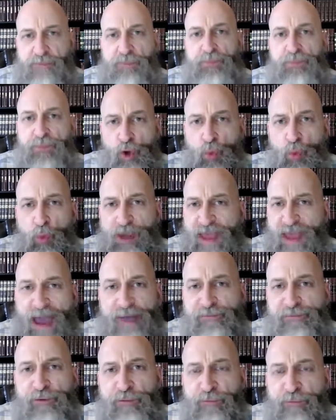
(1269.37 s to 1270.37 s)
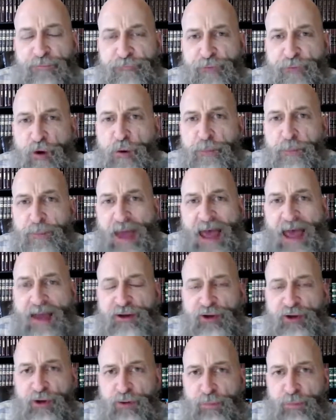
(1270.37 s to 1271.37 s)
we have to refer back to the
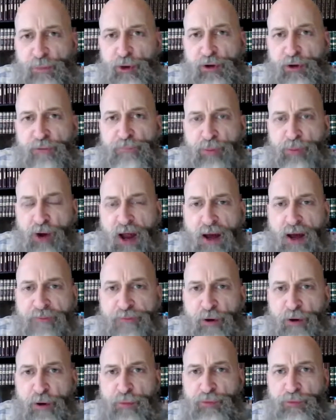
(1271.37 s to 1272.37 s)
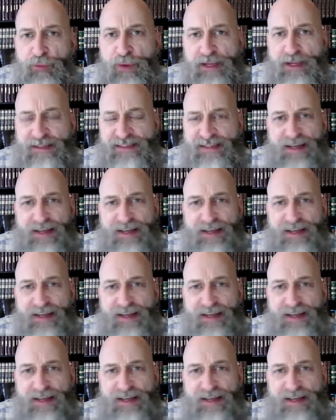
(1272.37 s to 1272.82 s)
book of Proverbs when it says,